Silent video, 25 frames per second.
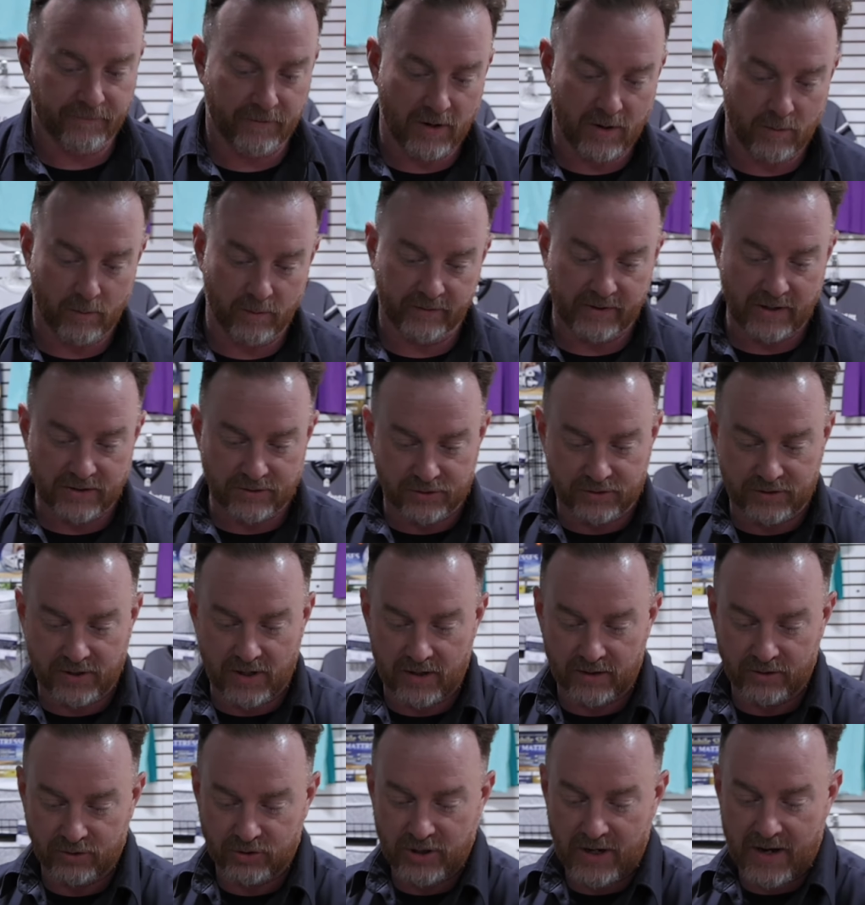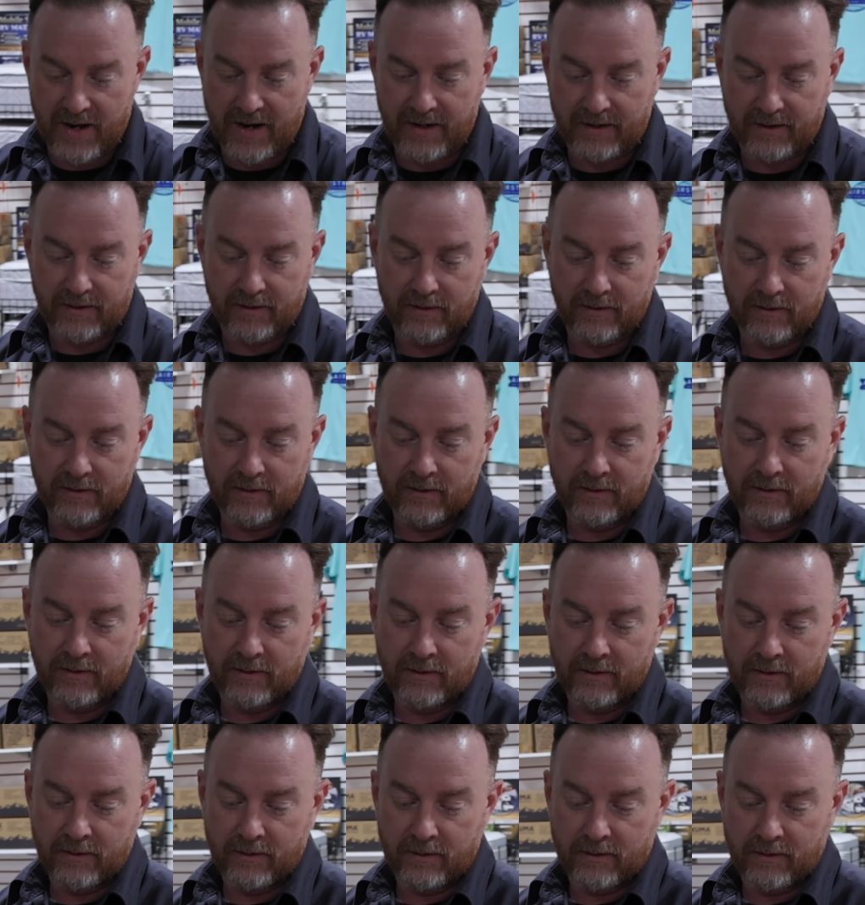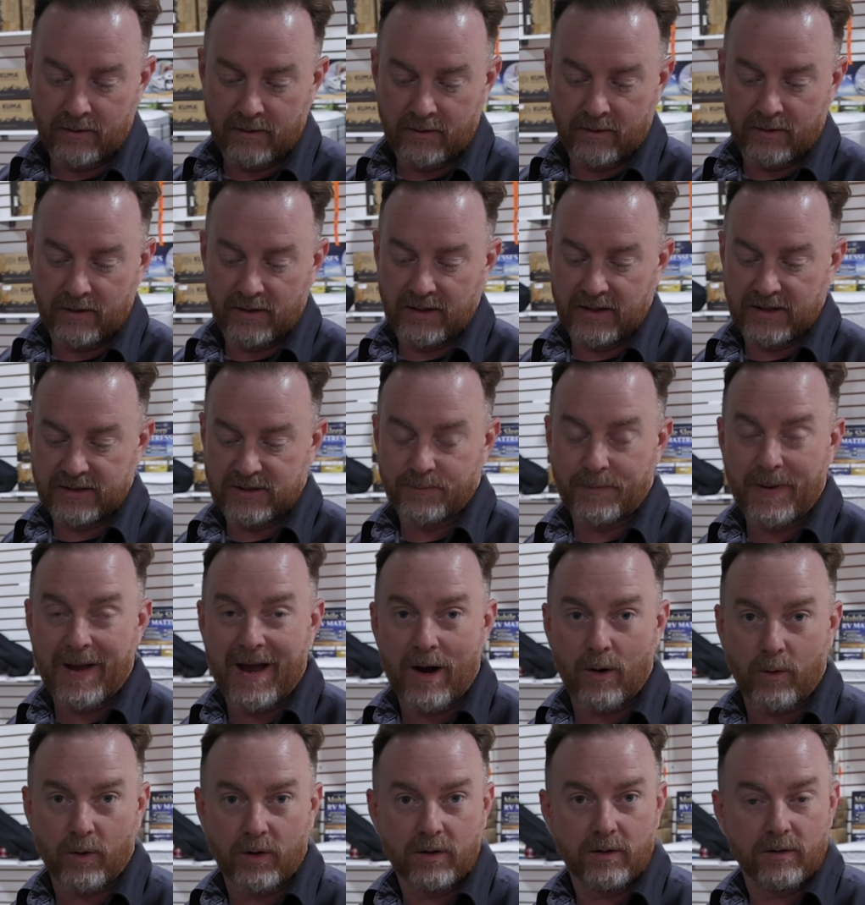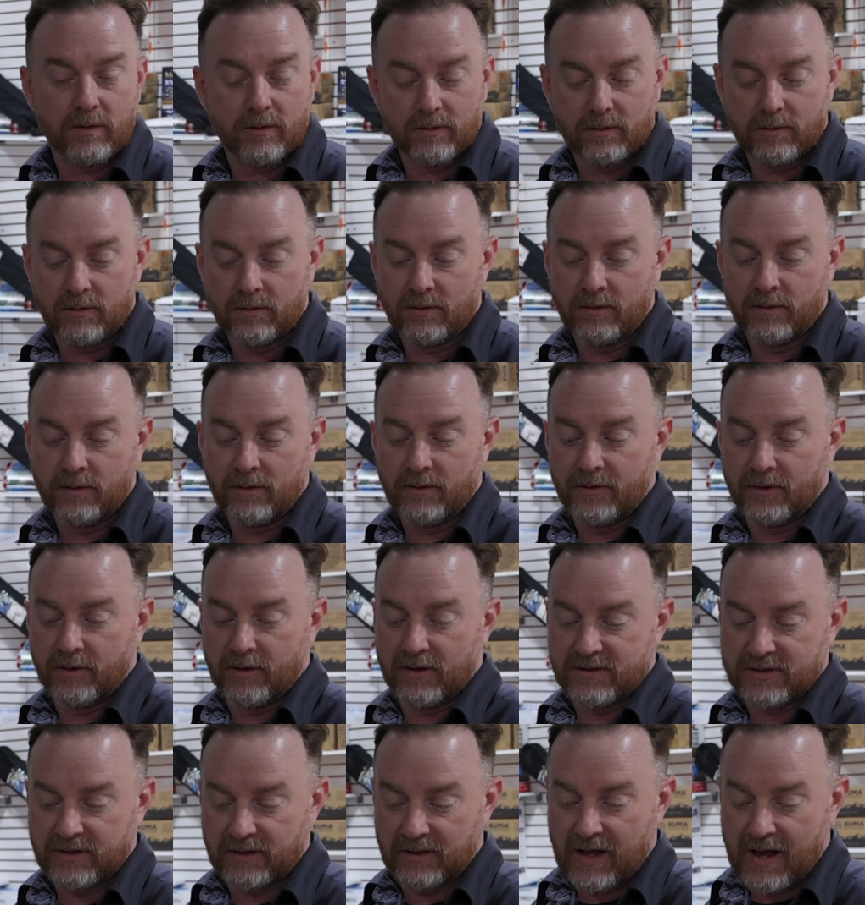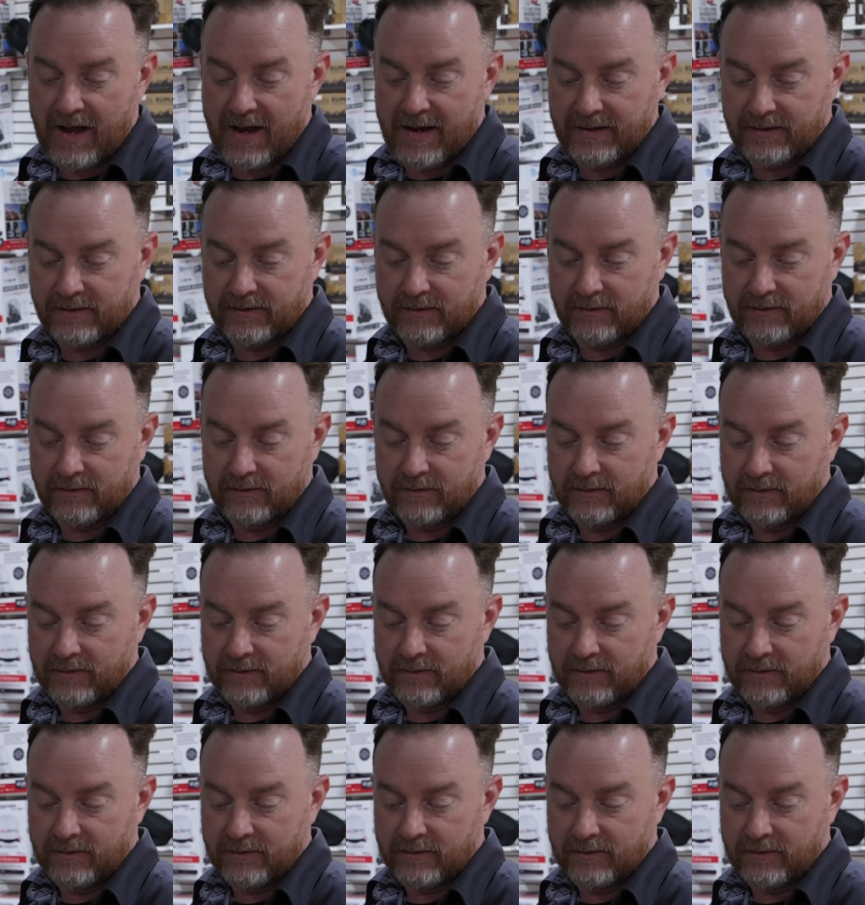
front, we've got your tongue jack, its power. There is a light.